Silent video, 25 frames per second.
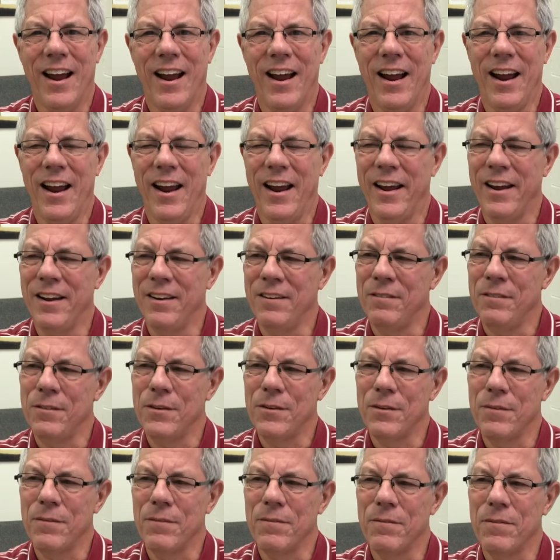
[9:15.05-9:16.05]
And
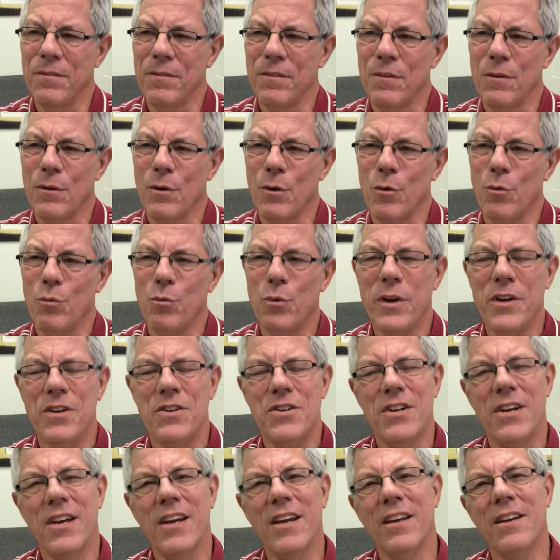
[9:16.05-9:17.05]
we
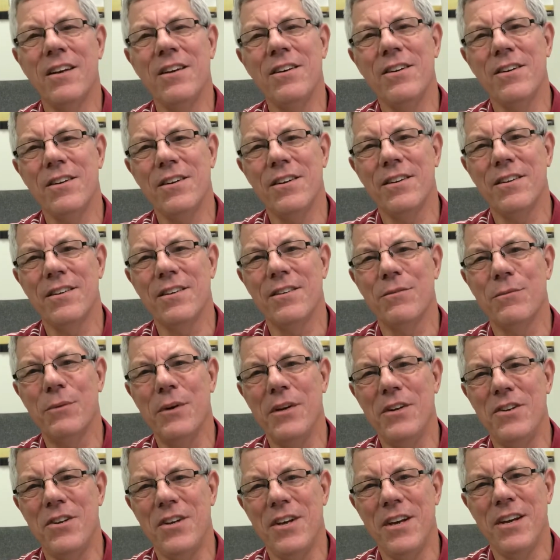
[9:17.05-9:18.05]
tend,
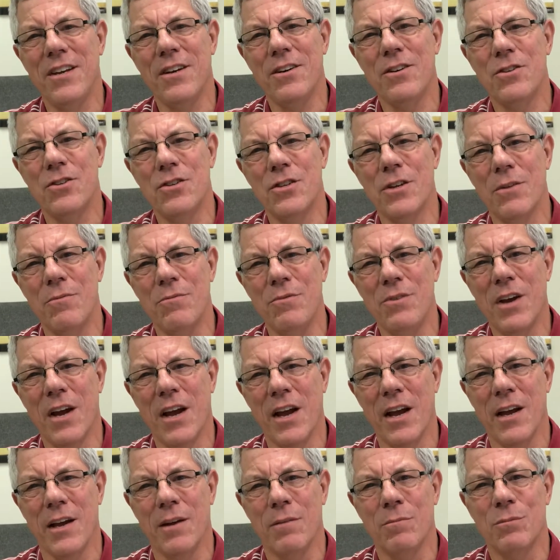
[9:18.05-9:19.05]
we tend
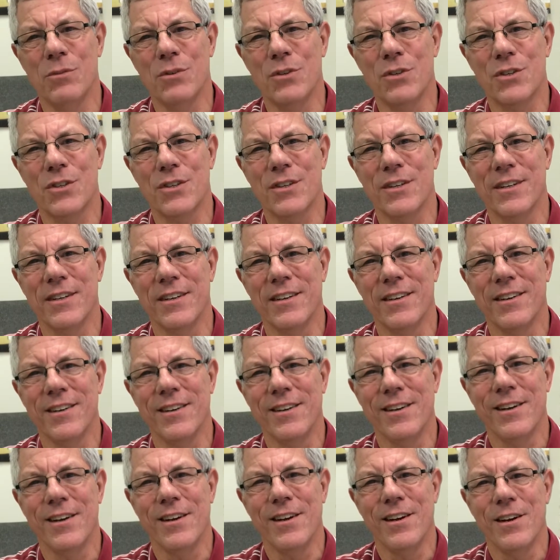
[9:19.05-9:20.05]
sometimes
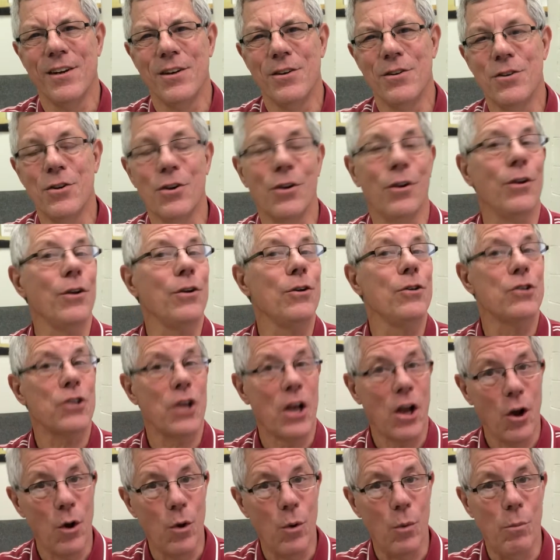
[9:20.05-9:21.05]
to lose
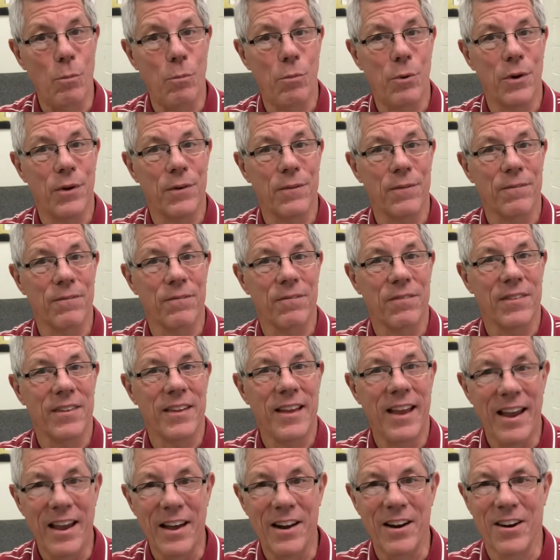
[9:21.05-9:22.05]
hope
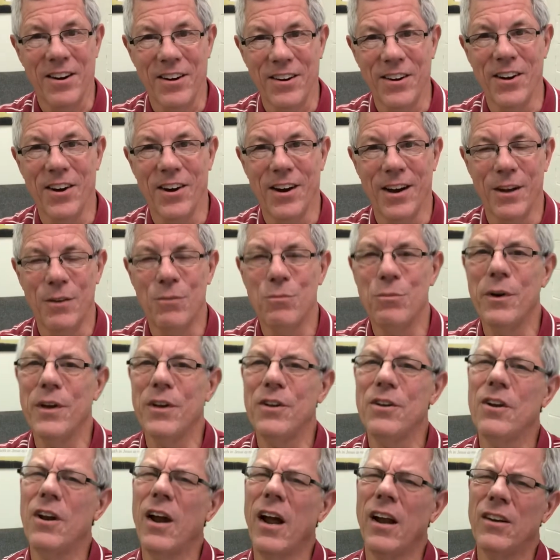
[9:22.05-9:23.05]
in our God. We
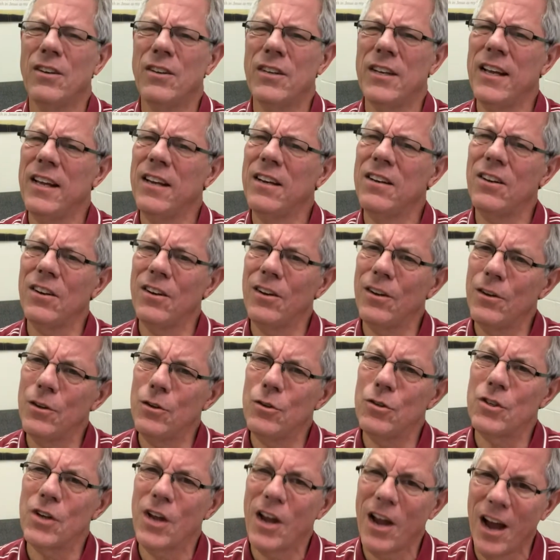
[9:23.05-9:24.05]
tend to
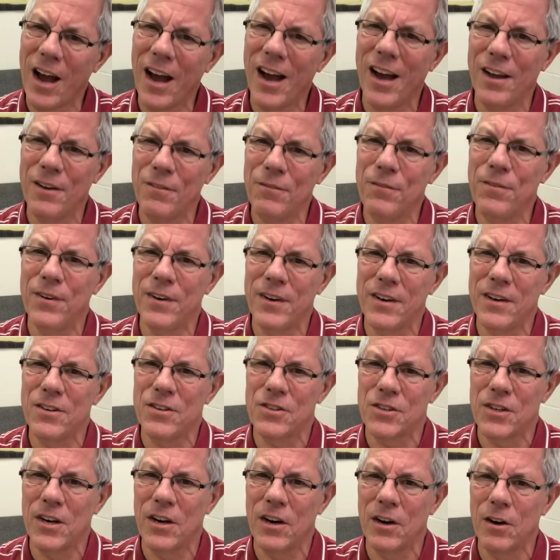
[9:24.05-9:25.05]
lose
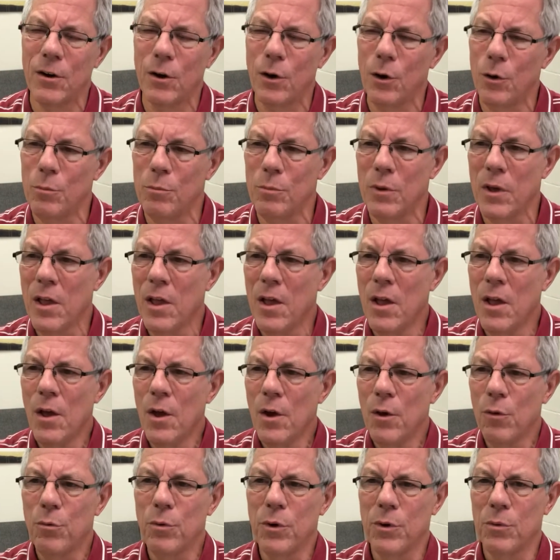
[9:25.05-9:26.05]
confidence in our hope.
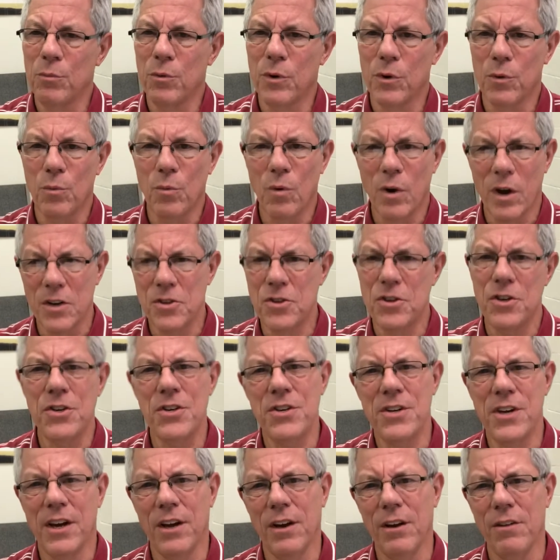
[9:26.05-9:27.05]
When we're watching
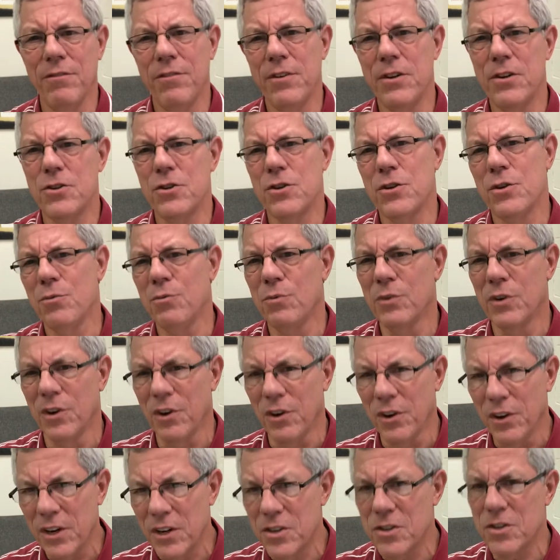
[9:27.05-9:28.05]
television, we're
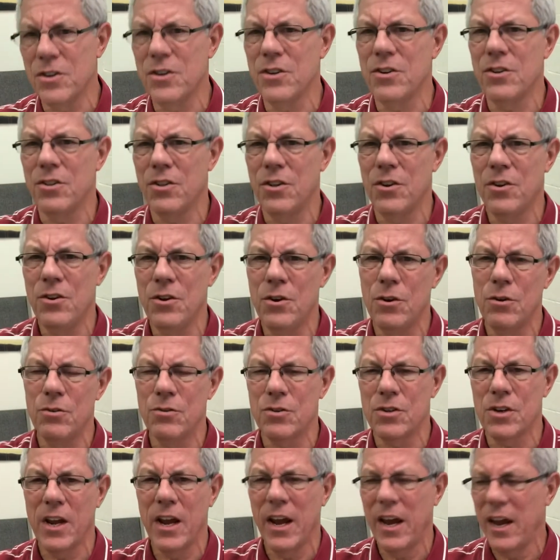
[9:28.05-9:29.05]
listening to the
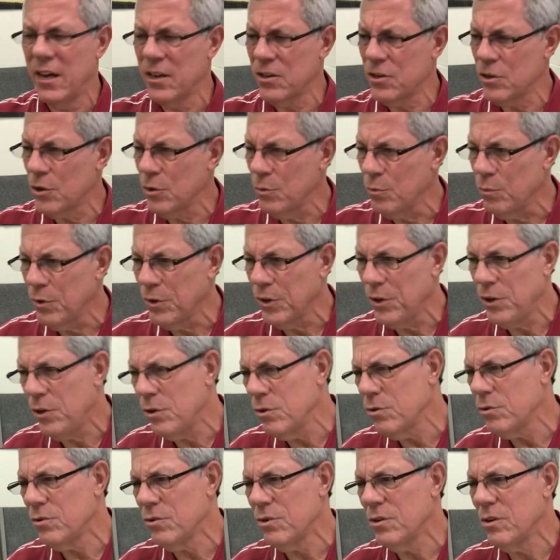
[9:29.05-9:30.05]
newscast, and we're
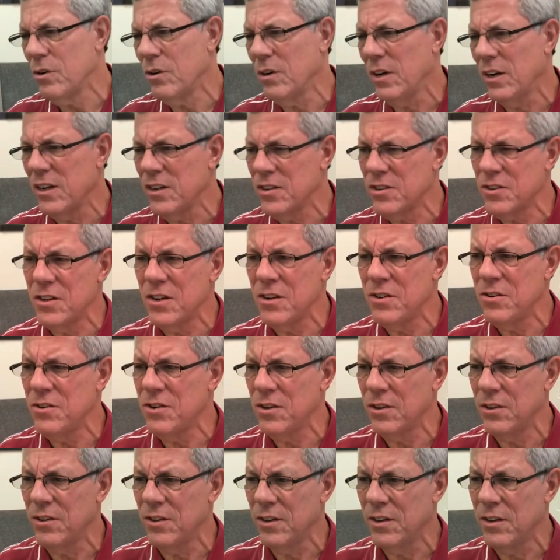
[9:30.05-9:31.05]
listening
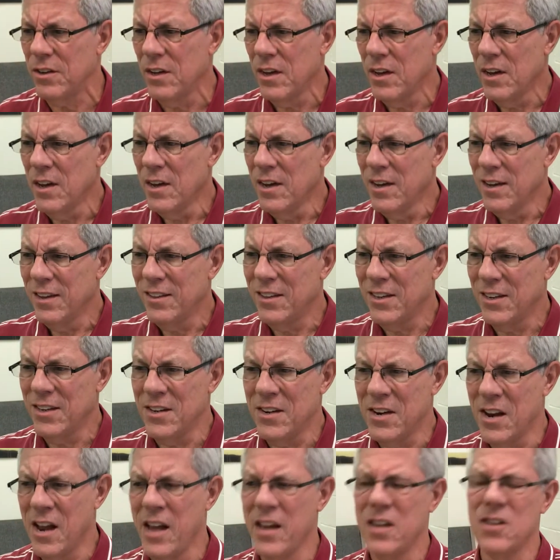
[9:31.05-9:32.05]
to the, the
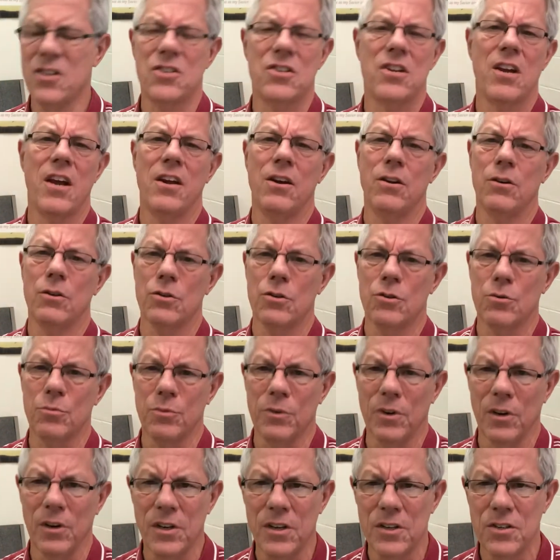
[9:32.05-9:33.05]
naysayers,
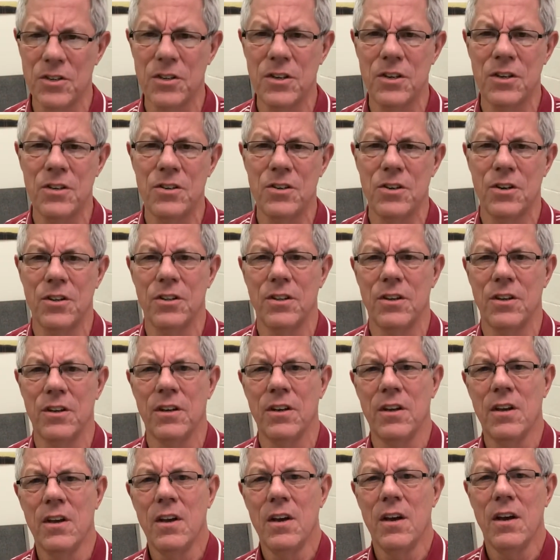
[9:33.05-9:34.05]
we're listening to the,
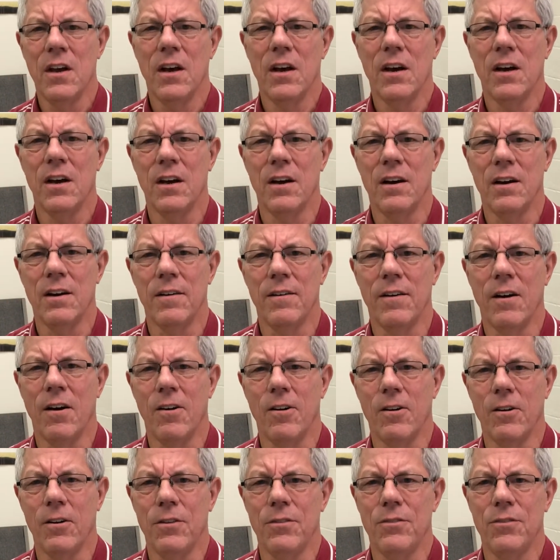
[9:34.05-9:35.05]
uh,
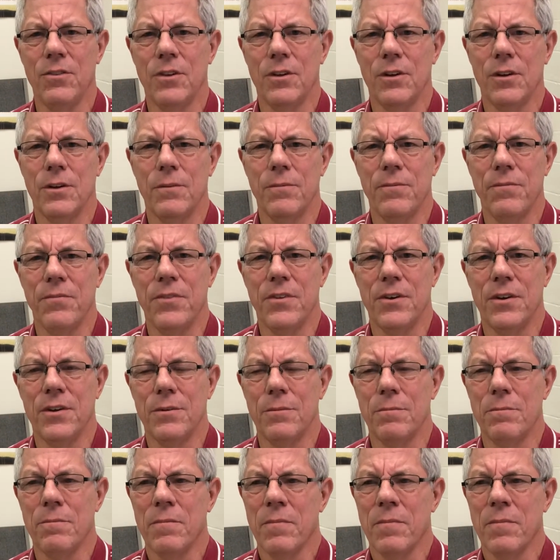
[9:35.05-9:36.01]
all of the, the